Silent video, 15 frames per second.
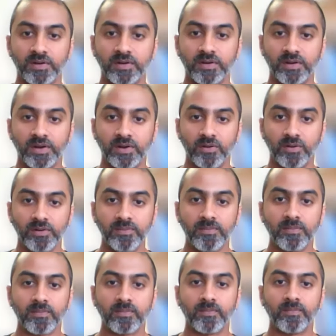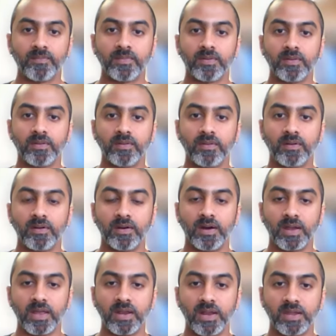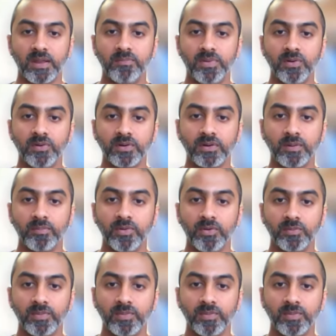turn it on. Again, I can mute and unmute